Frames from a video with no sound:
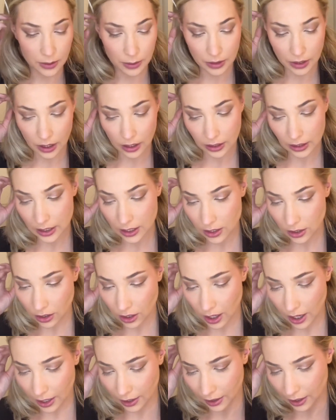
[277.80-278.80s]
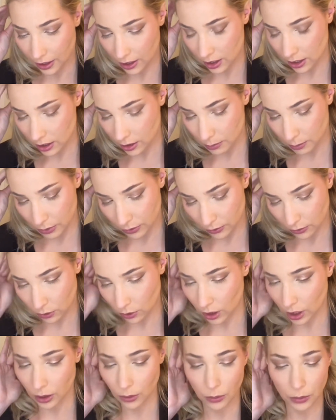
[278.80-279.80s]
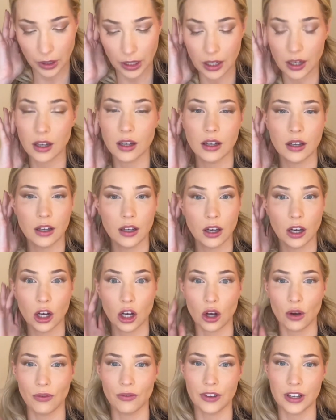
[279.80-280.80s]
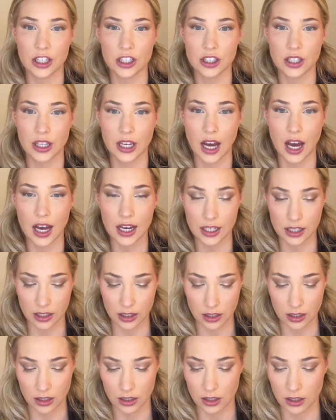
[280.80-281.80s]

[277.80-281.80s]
but not least, our highlighter before we go finish the eyes.